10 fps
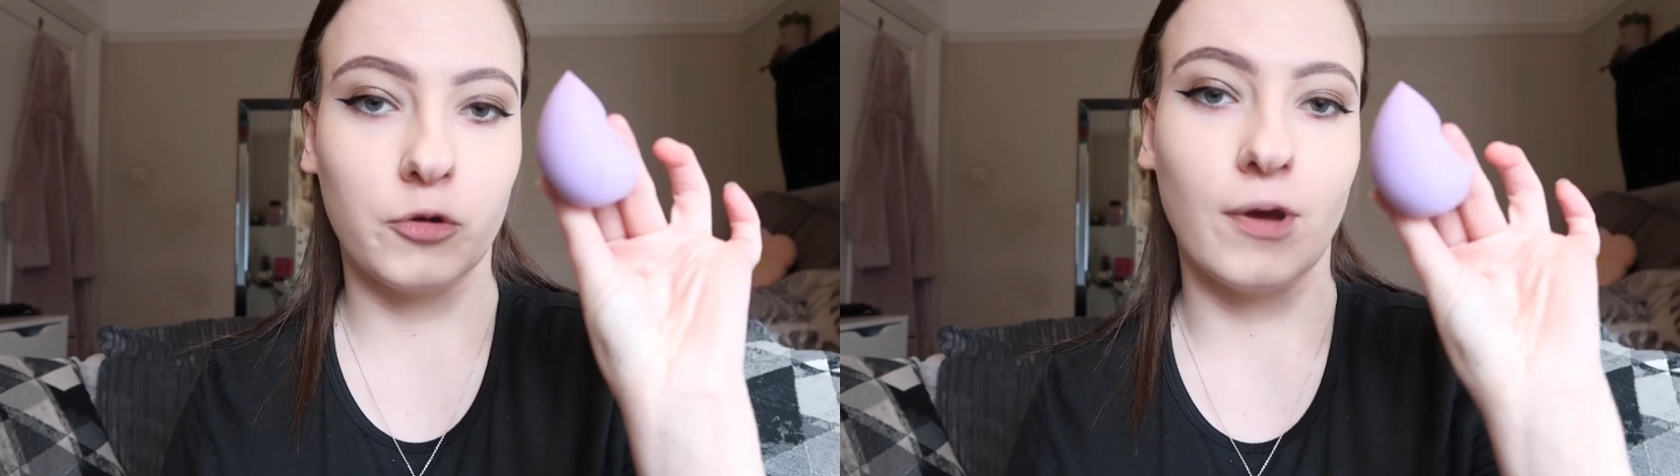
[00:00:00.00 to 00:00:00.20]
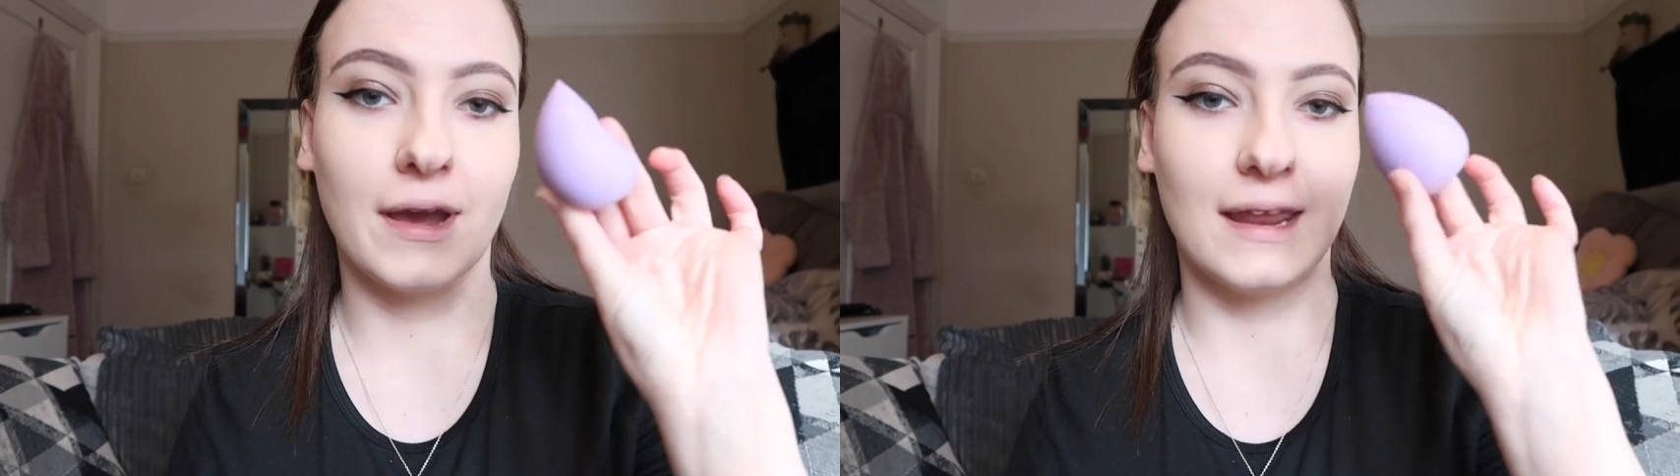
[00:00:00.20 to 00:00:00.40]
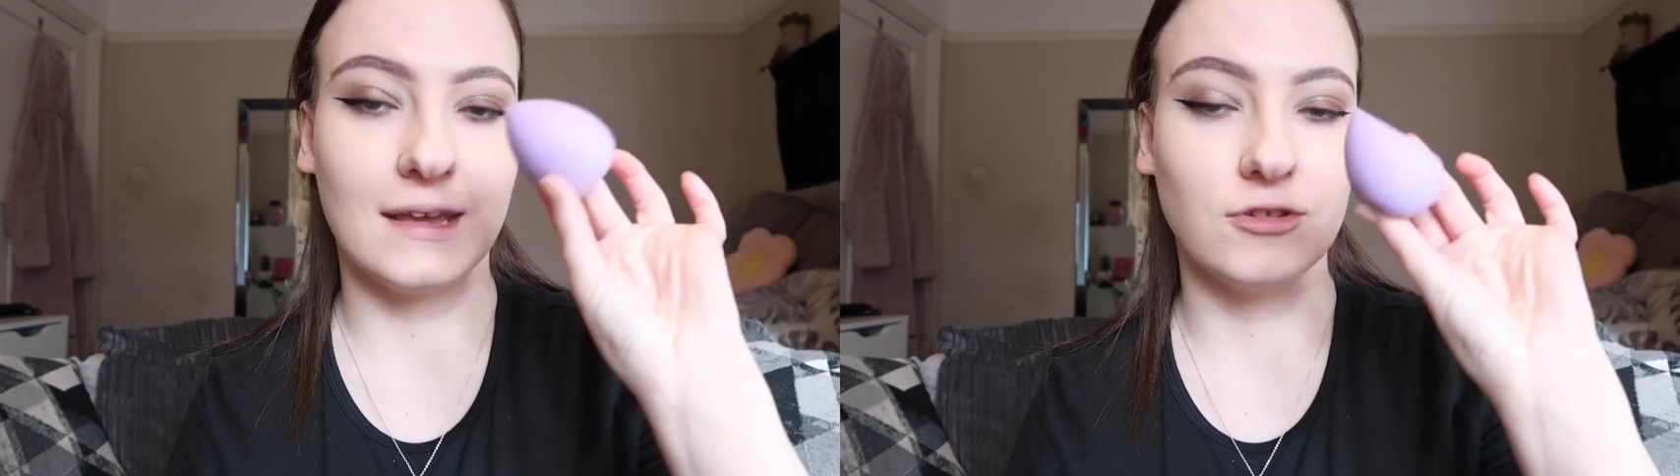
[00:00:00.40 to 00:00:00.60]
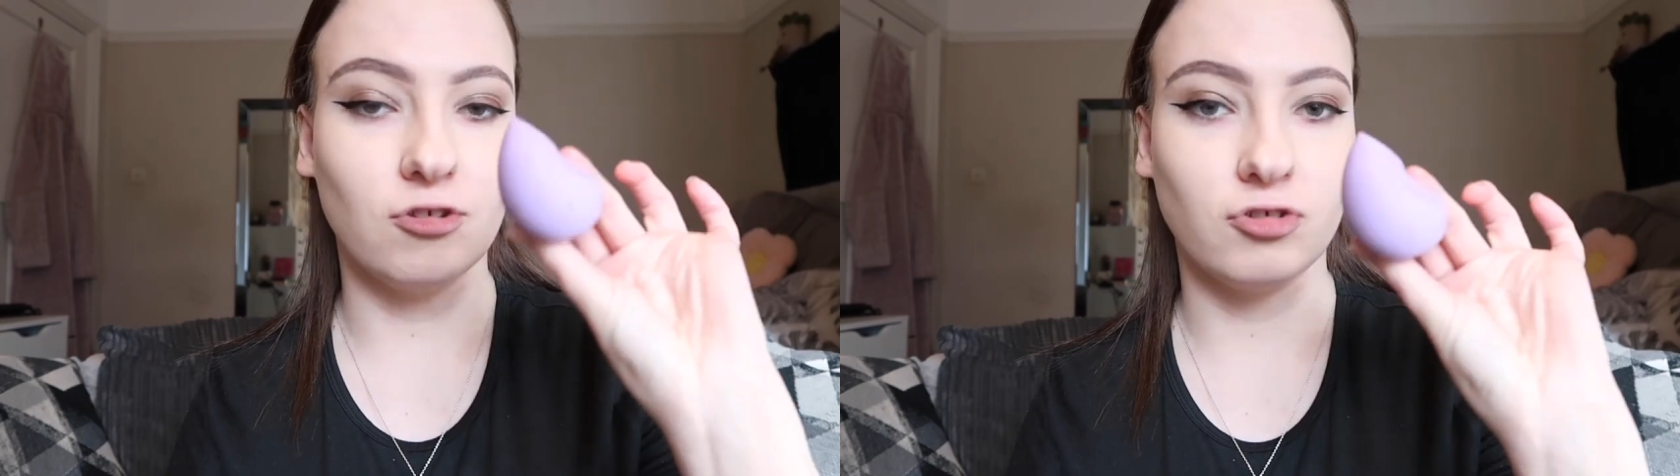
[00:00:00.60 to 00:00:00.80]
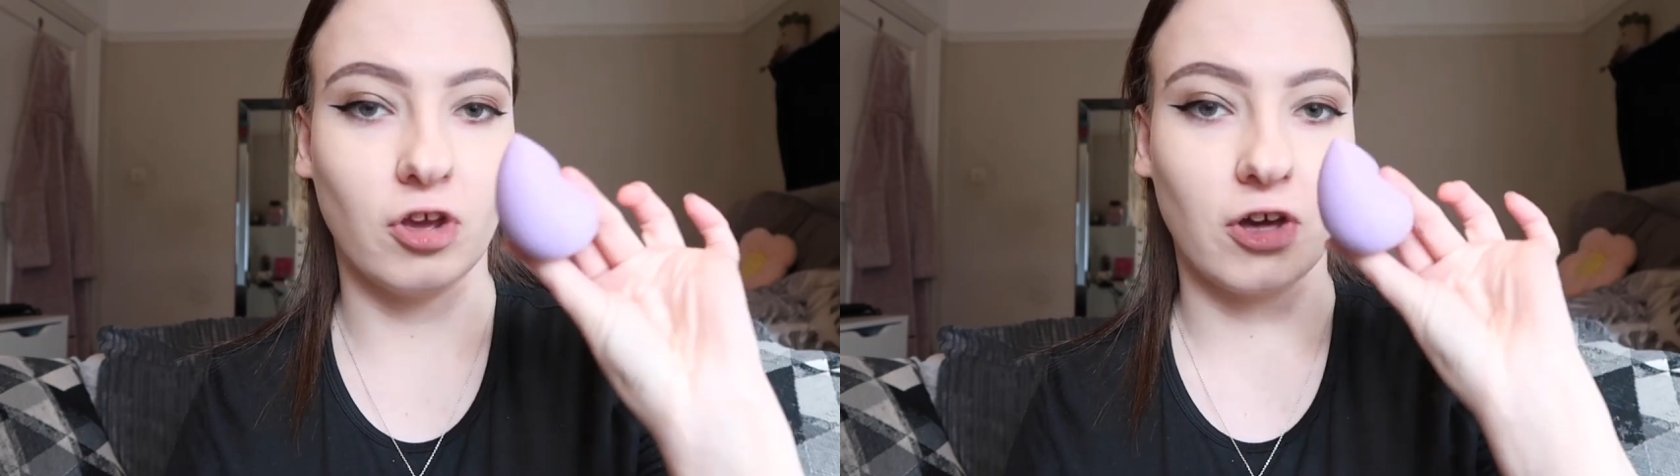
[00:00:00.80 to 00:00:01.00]
quickly to
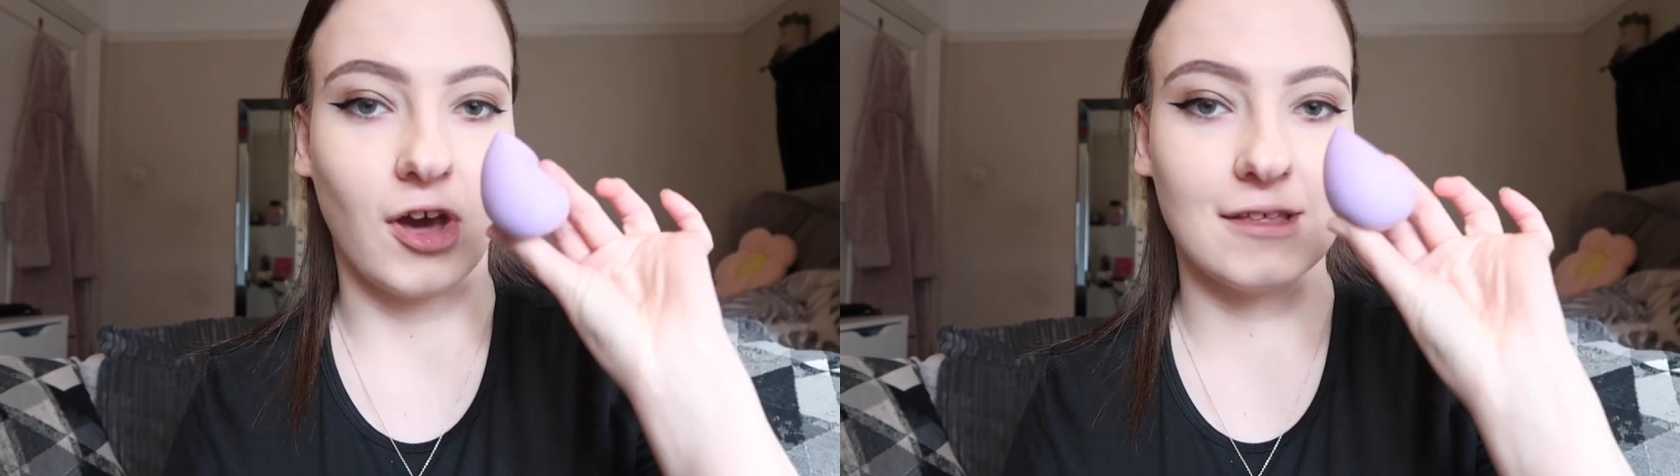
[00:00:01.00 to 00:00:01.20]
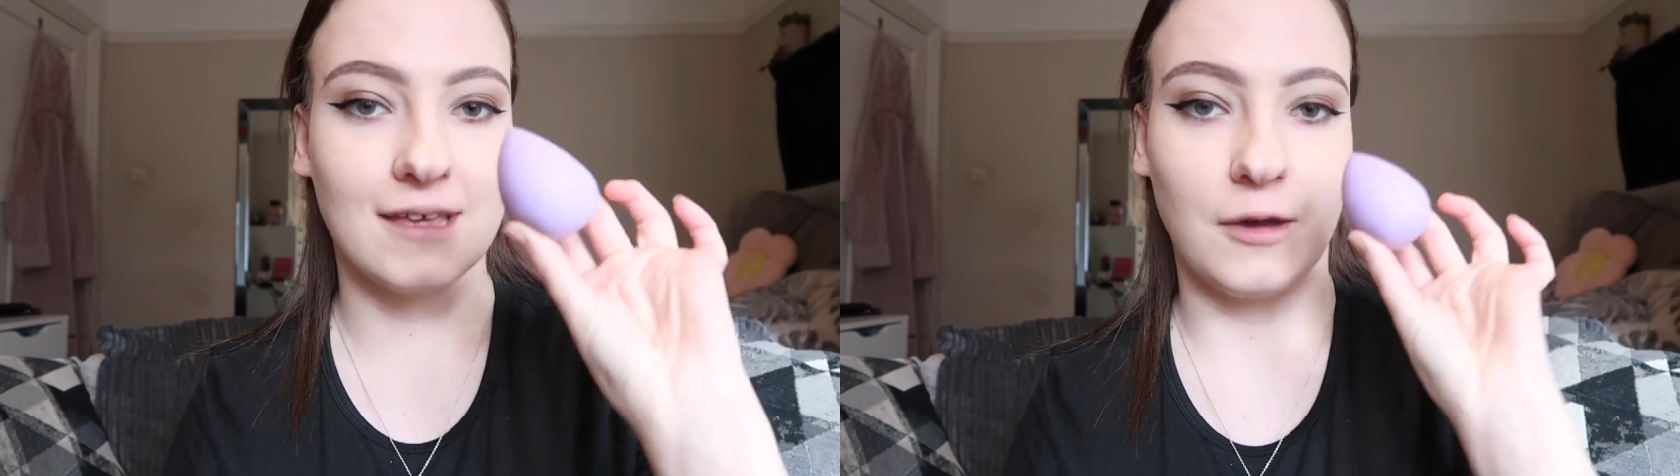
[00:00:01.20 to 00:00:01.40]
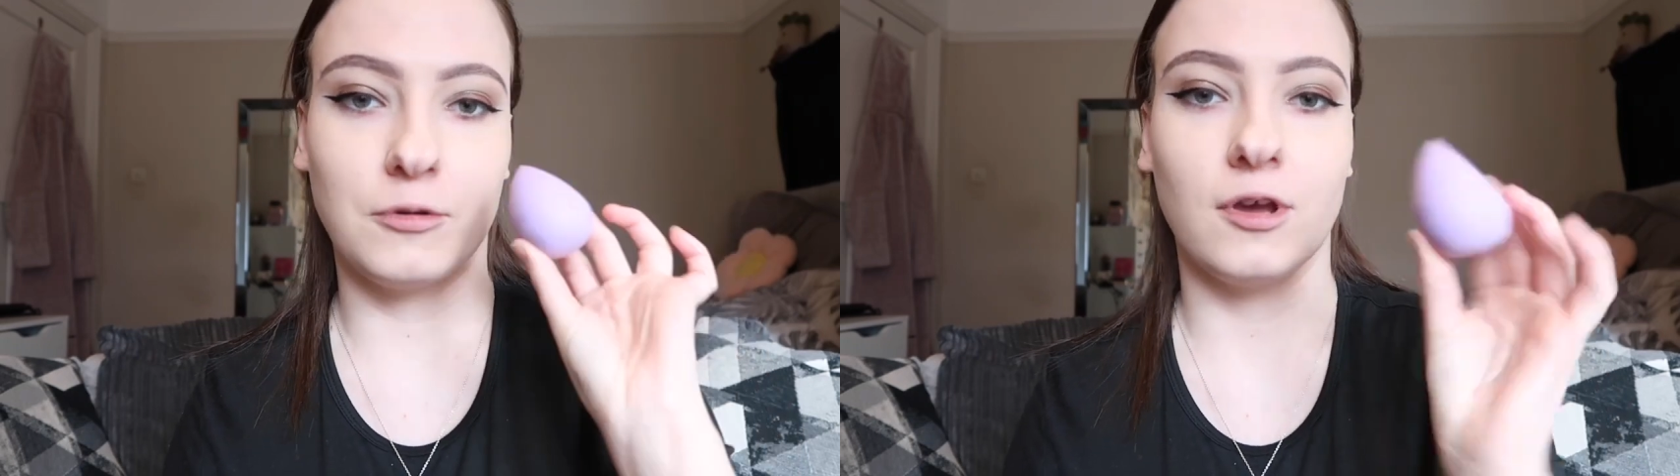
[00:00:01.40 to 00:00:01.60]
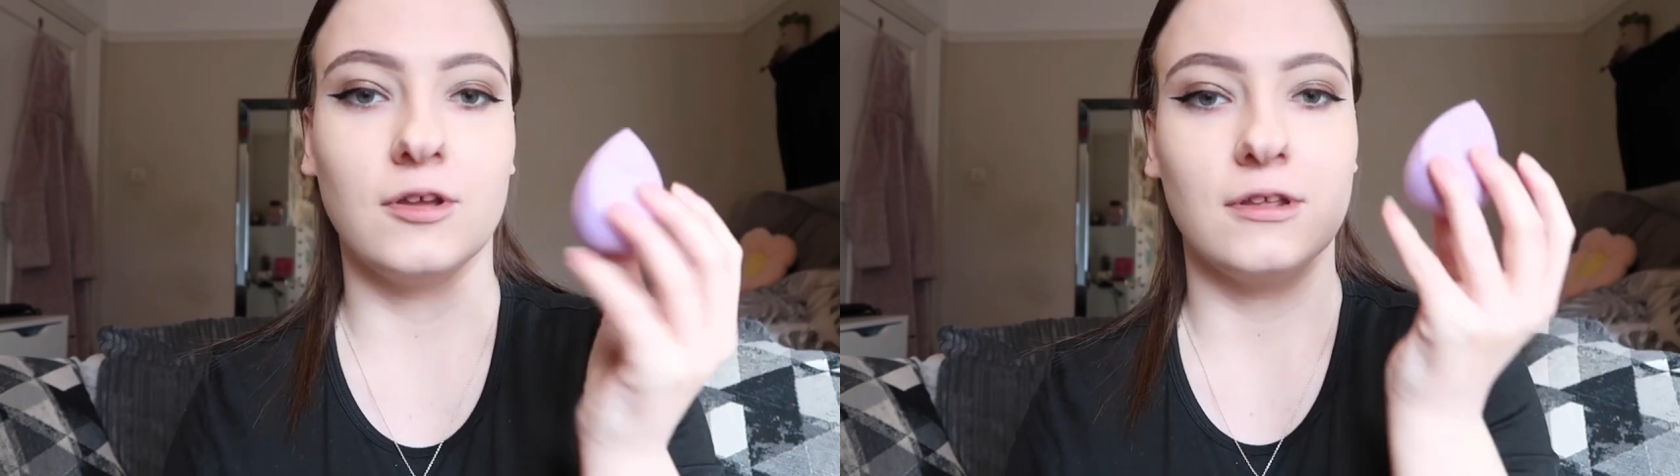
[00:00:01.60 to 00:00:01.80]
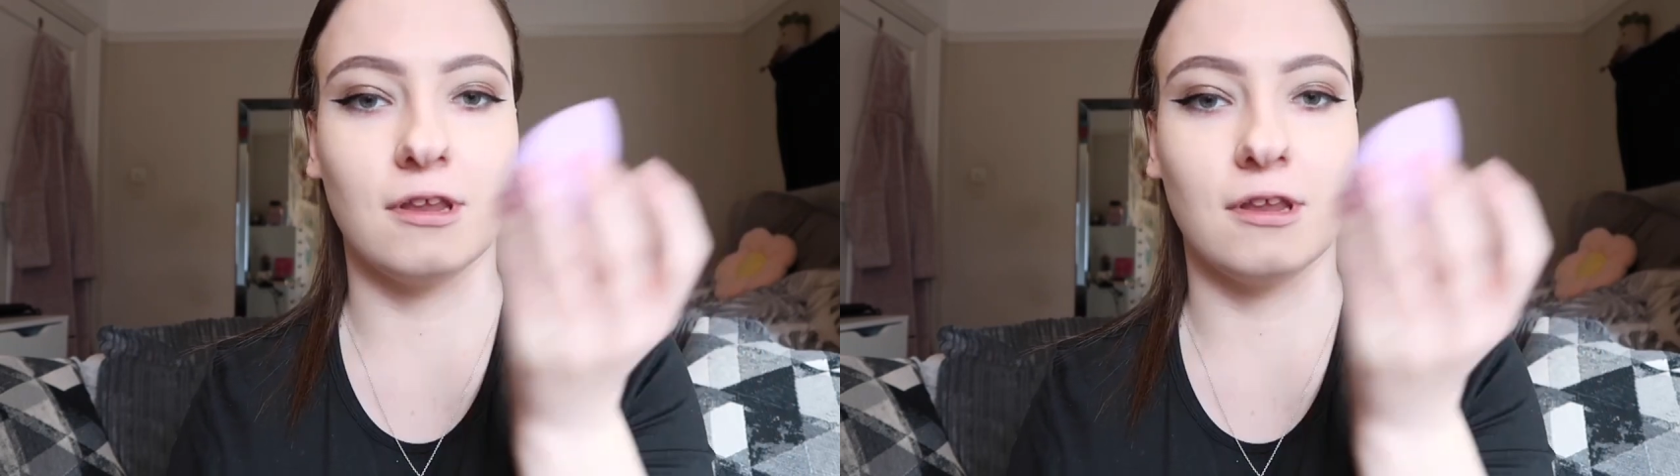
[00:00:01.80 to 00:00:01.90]
show you guys how good